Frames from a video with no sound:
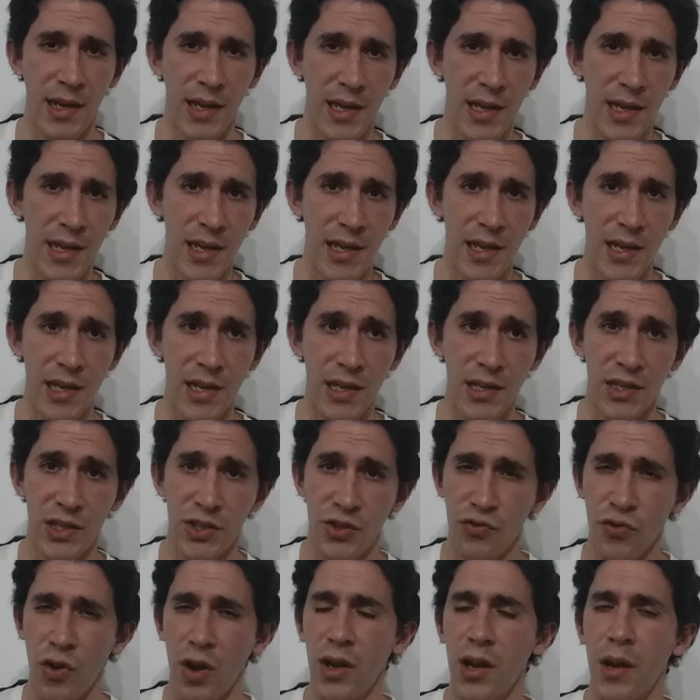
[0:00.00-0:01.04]
he
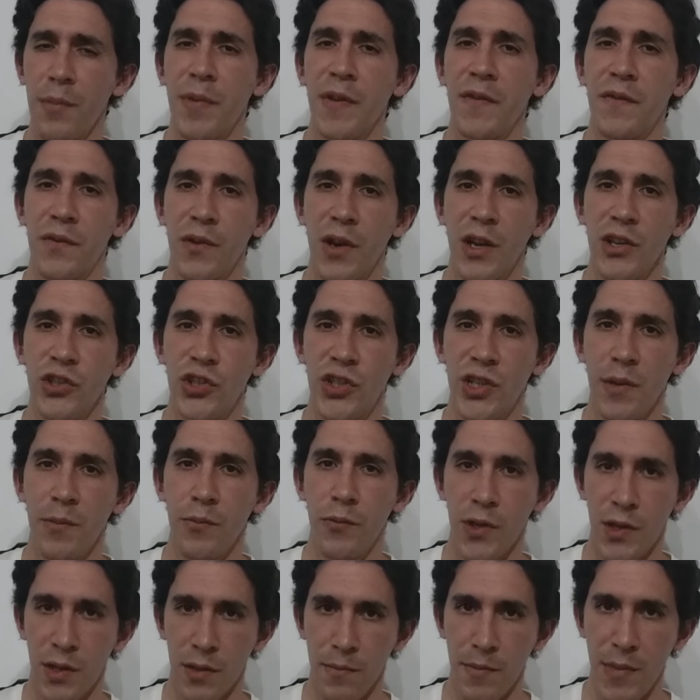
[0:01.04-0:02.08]
struck up a friendship
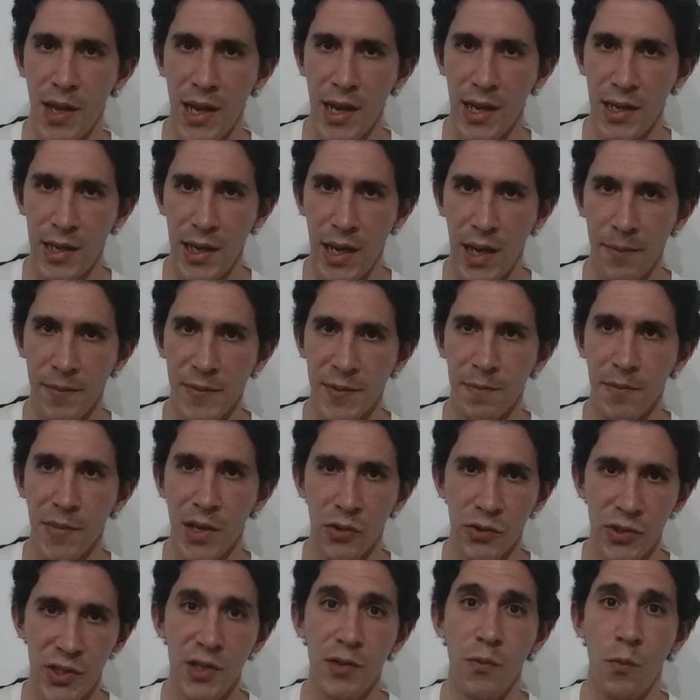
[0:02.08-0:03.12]
with a man named
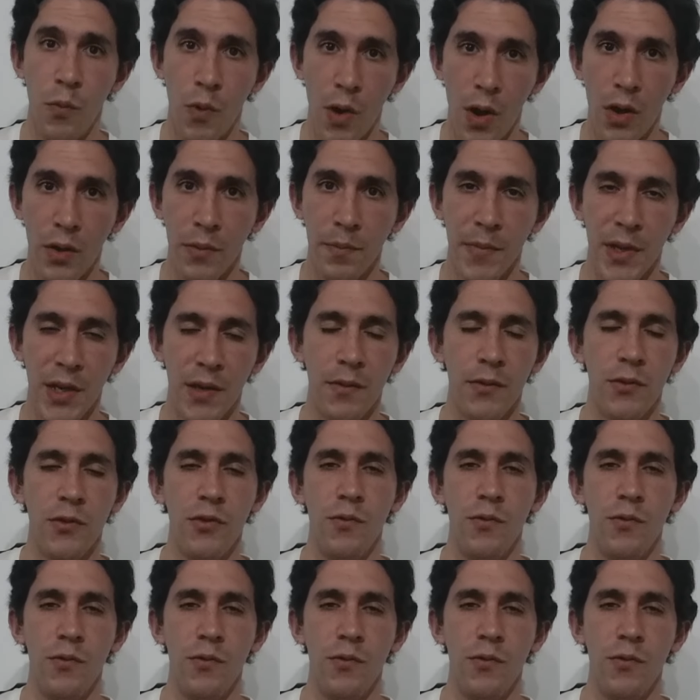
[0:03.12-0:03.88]
Milton Waldman,